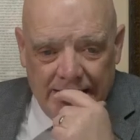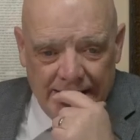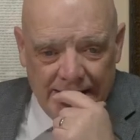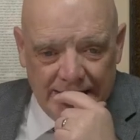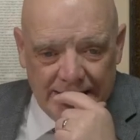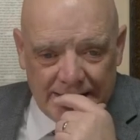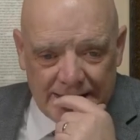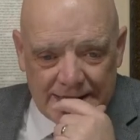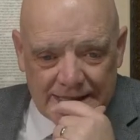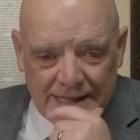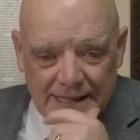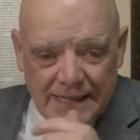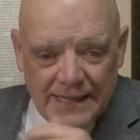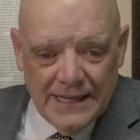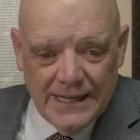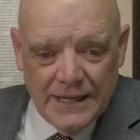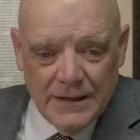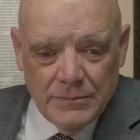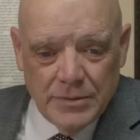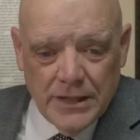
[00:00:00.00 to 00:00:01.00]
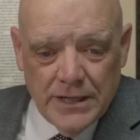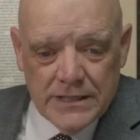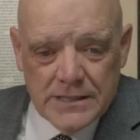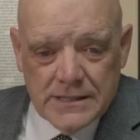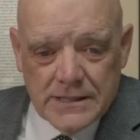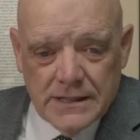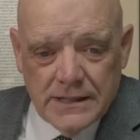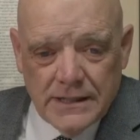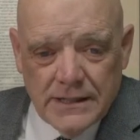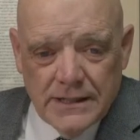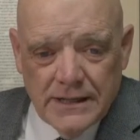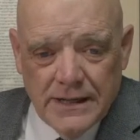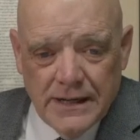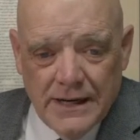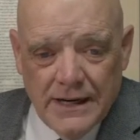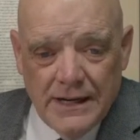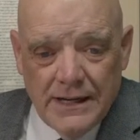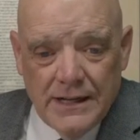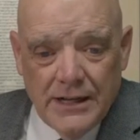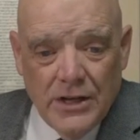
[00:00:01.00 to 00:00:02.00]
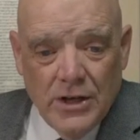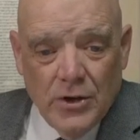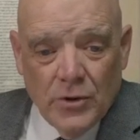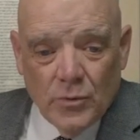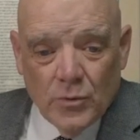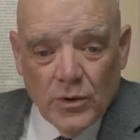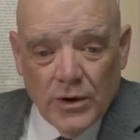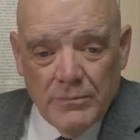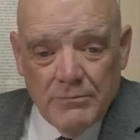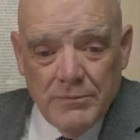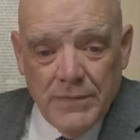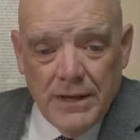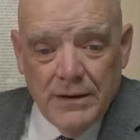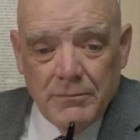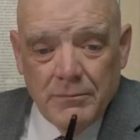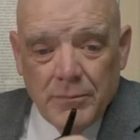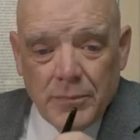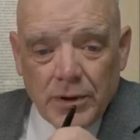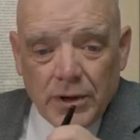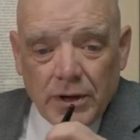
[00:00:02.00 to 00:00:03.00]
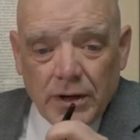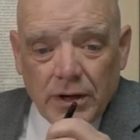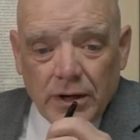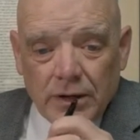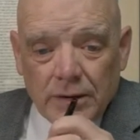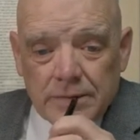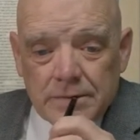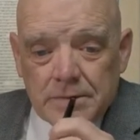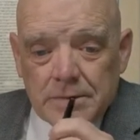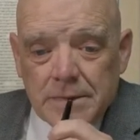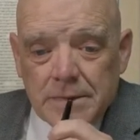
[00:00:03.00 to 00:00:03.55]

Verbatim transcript: and uh, a blessing. Uh, remember,